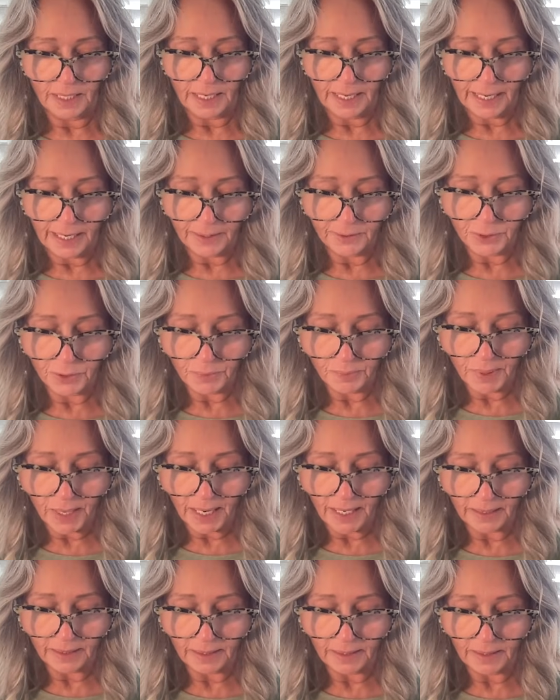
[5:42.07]
and your
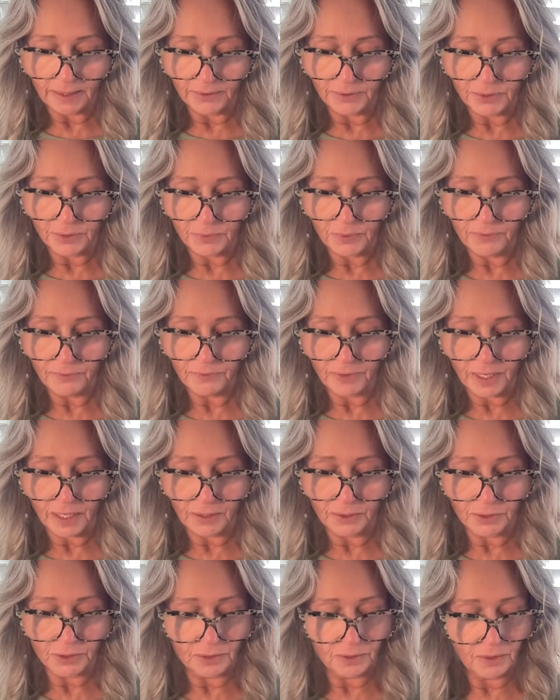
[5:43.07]
body is a
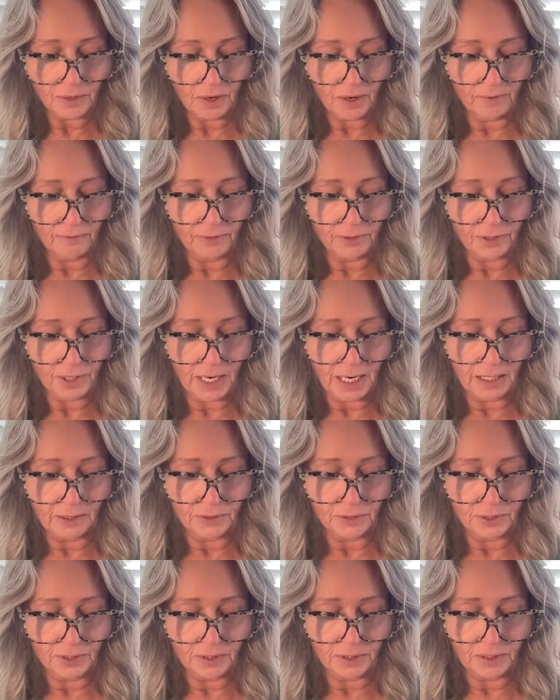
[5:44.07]
reflection of your
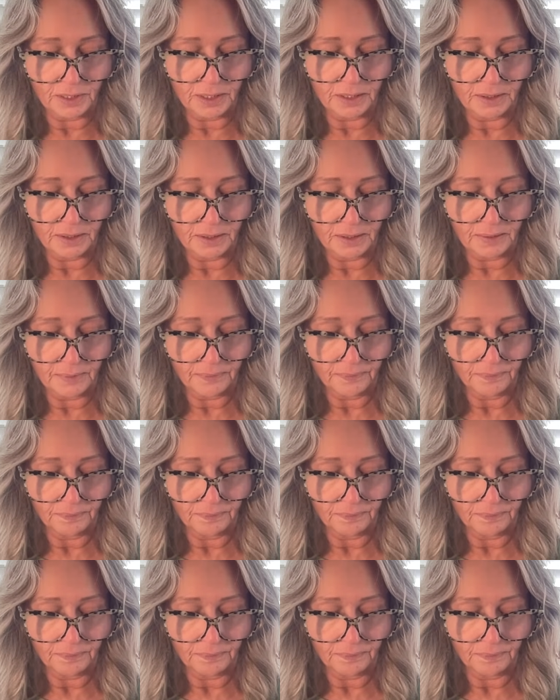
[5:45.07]
consciousness.